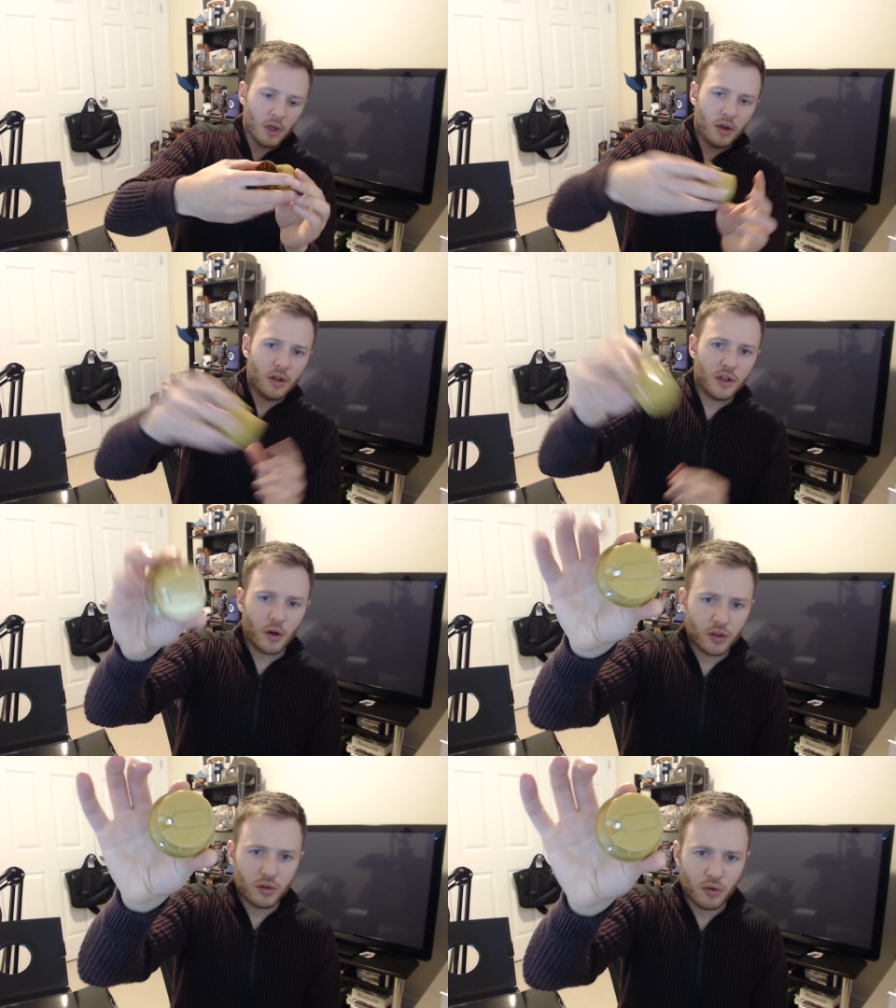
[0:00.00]
There
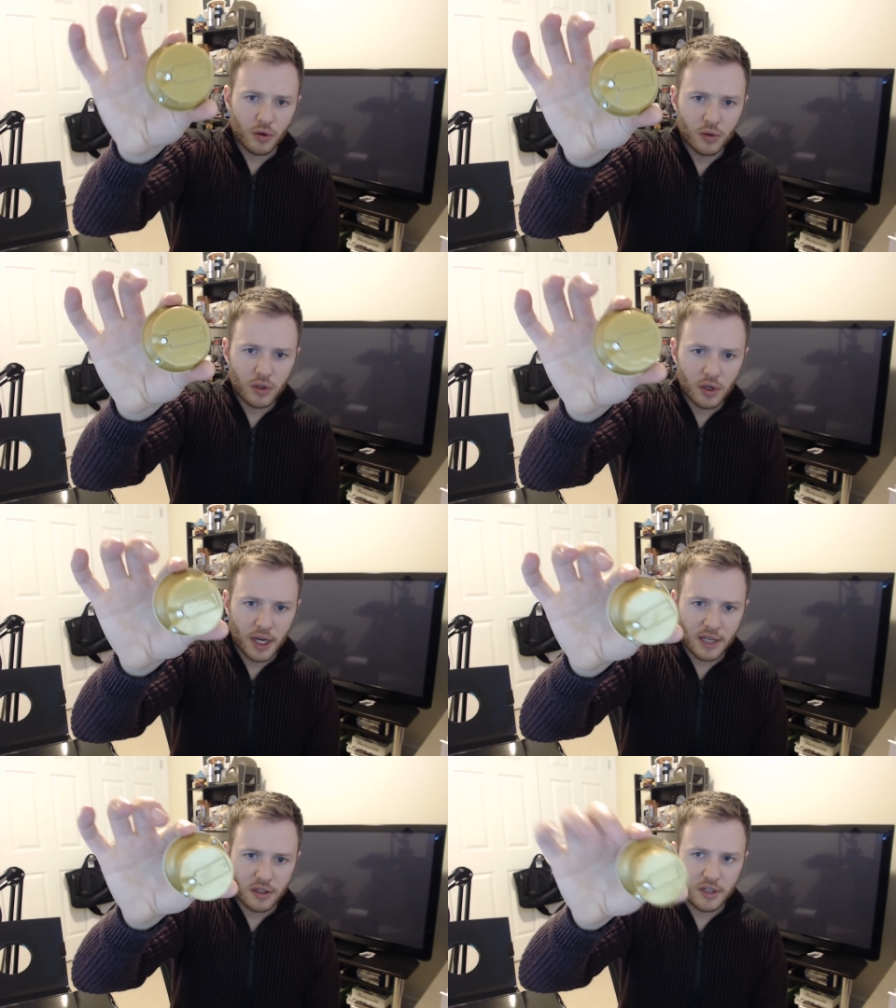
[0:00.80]
are screws, I
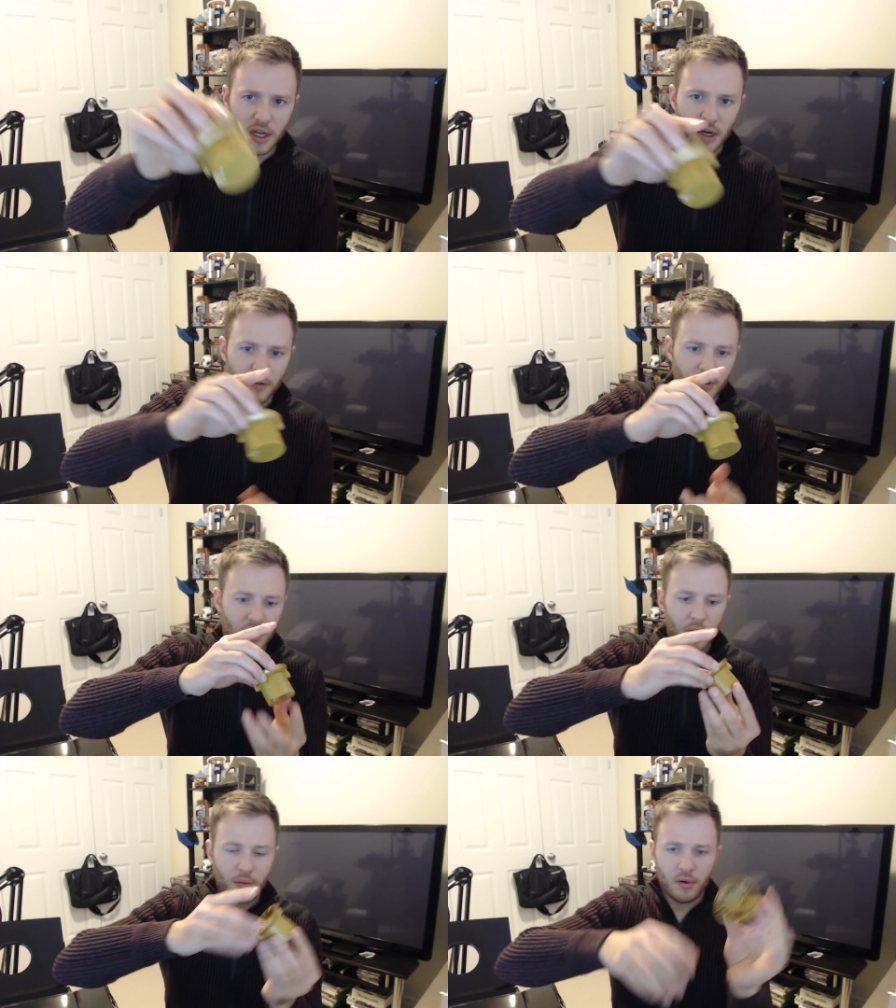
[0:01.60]
guess, to take off the
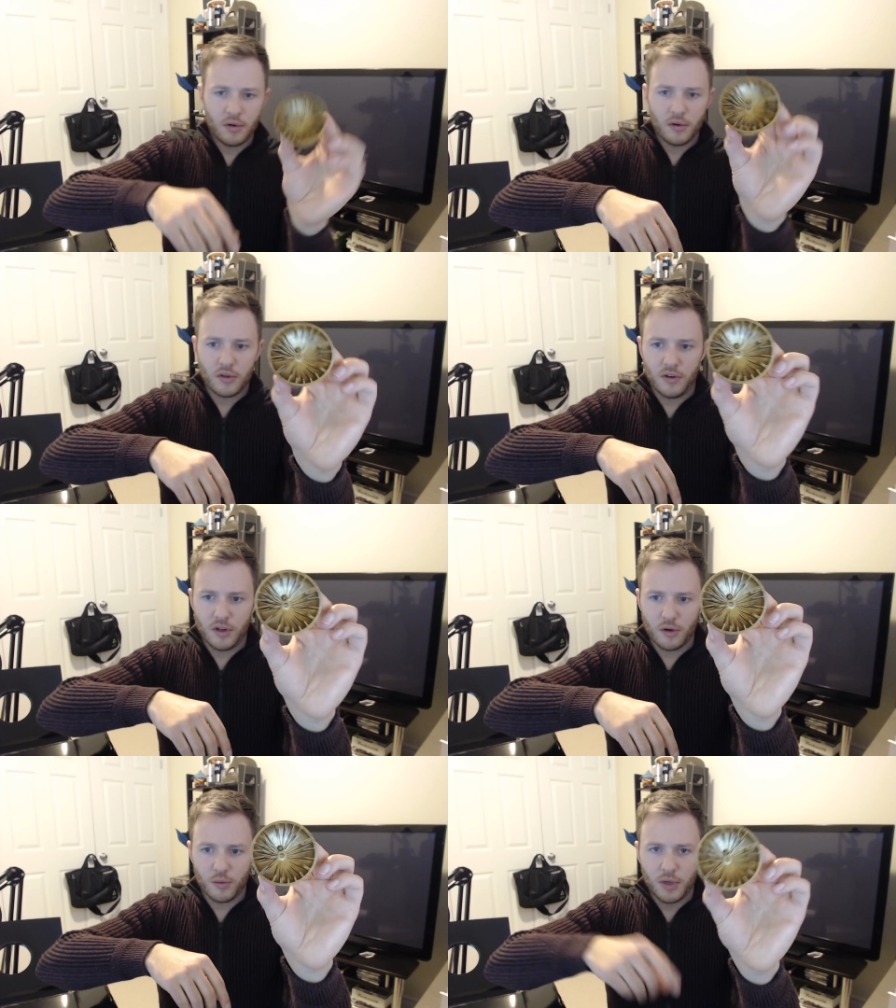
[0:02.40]
top. So you need
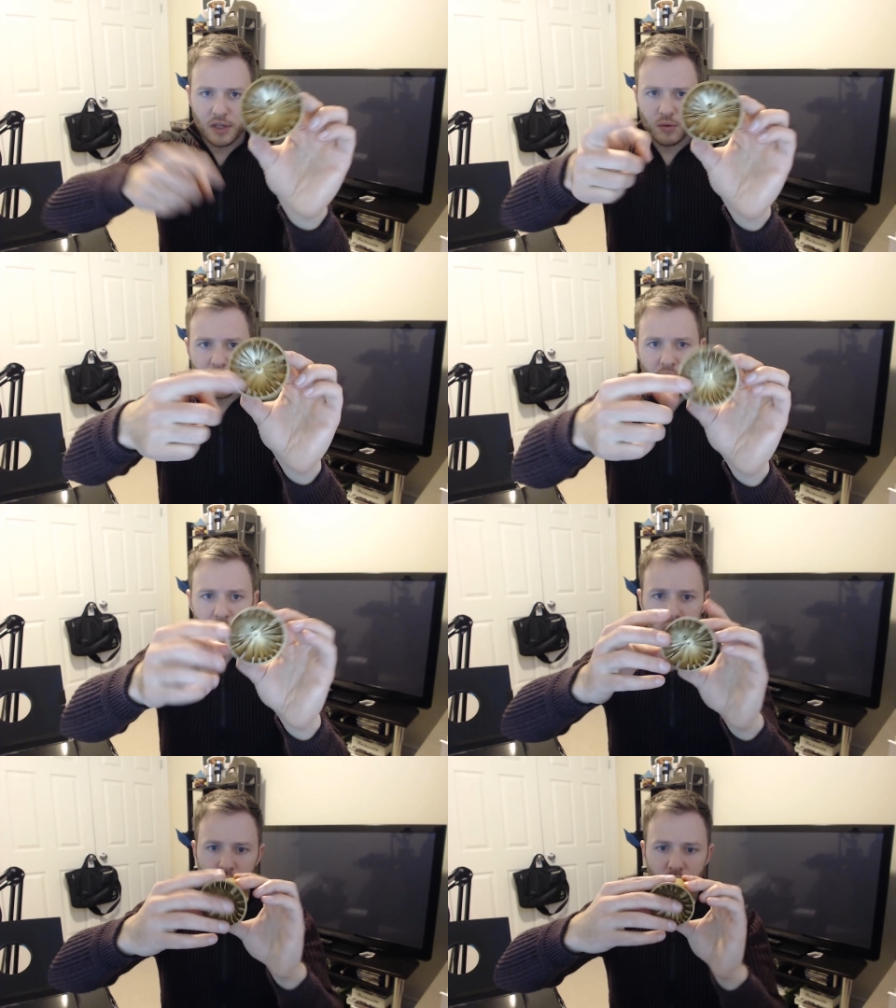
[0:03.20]
to, that's where that
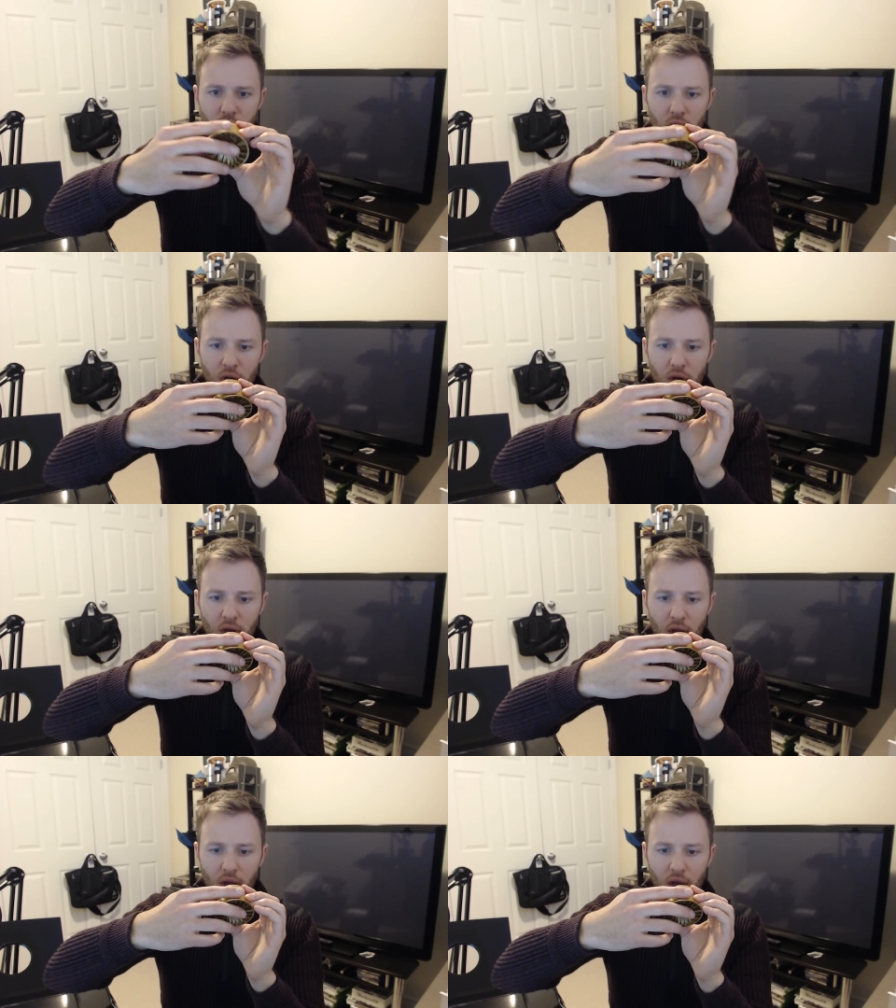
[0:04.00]
goes.
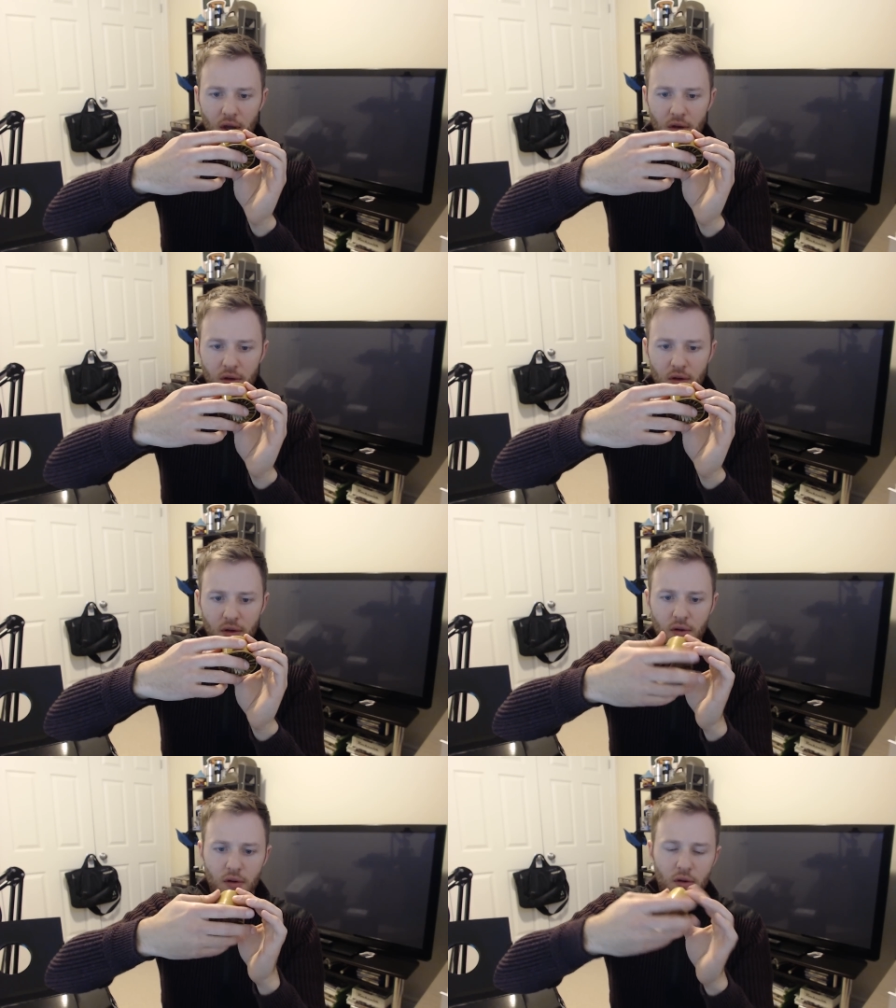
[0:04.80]
And
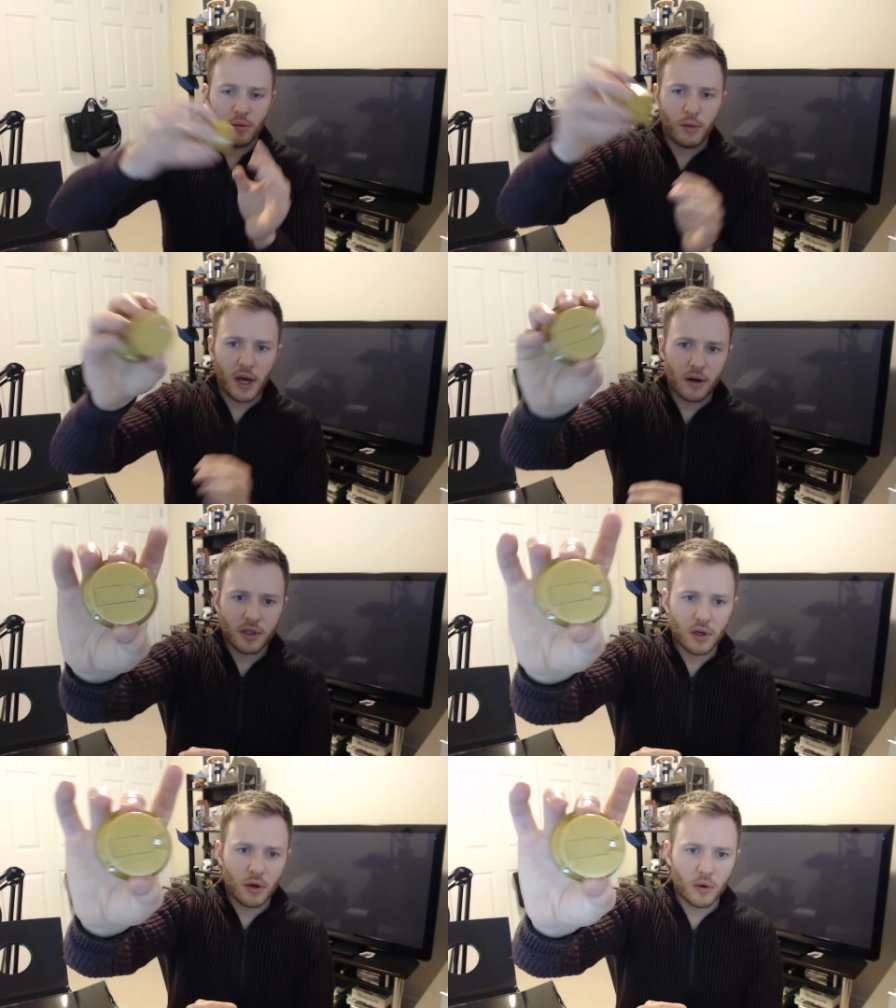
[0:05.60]

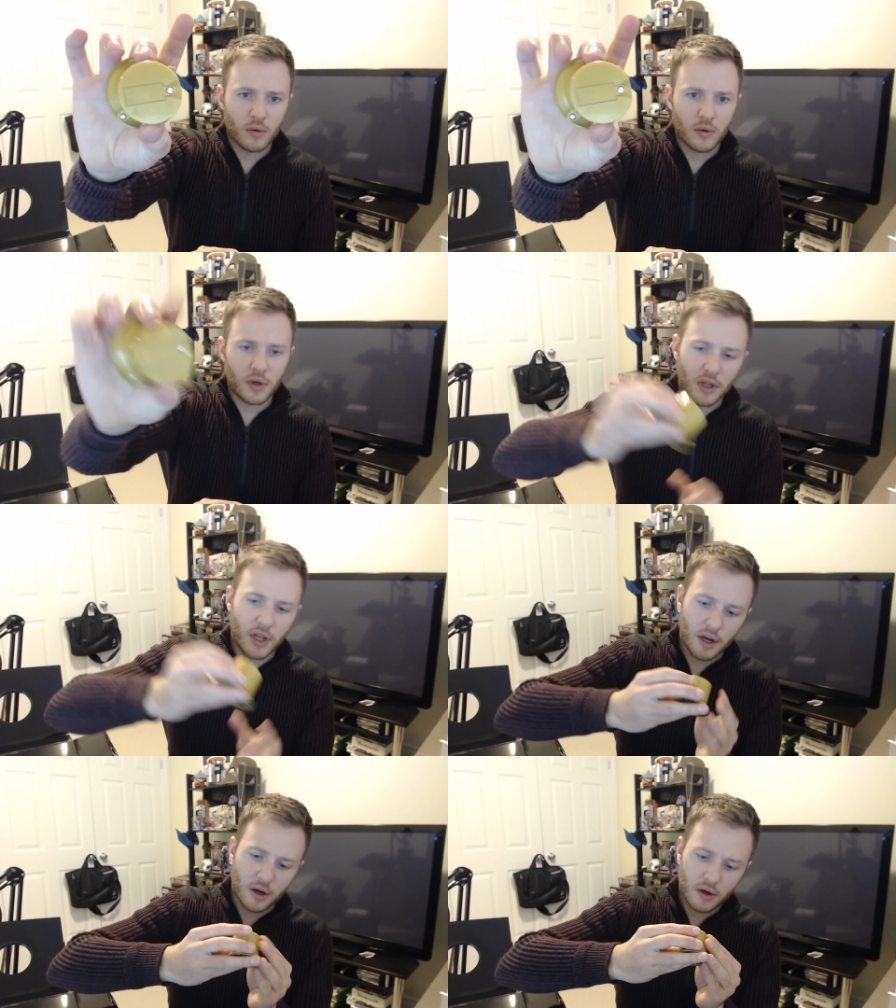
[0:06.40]
batteries go in
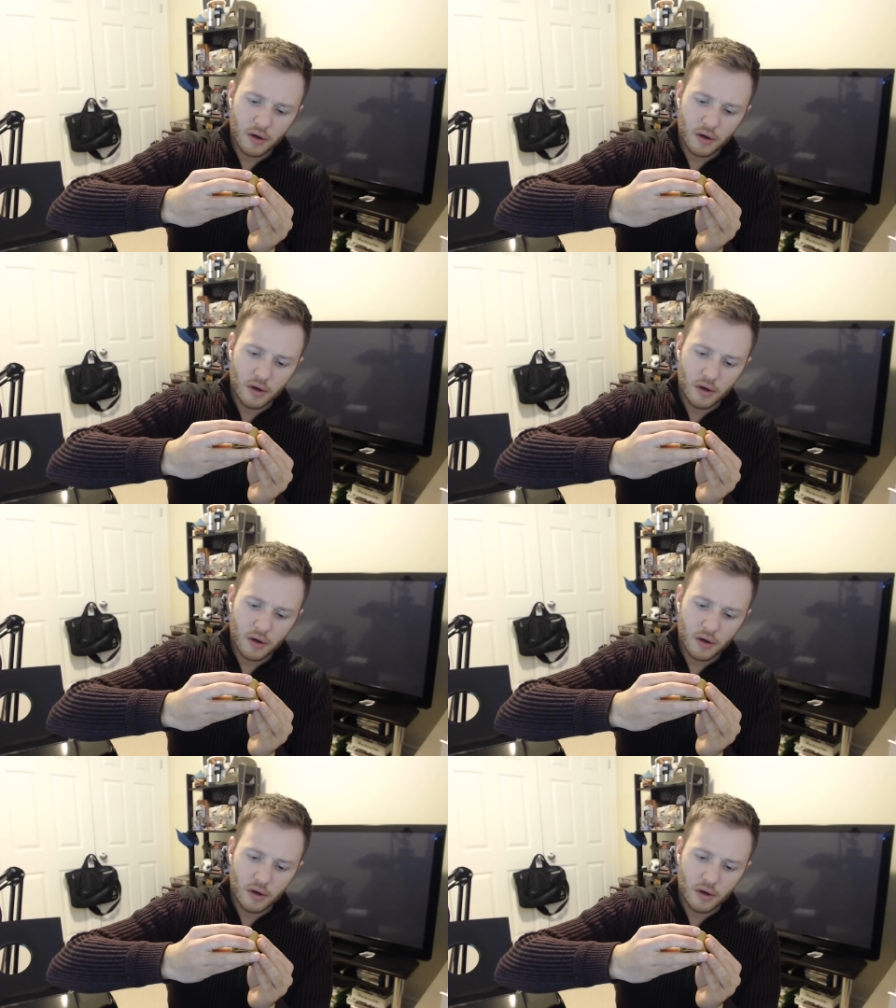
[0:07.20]
there.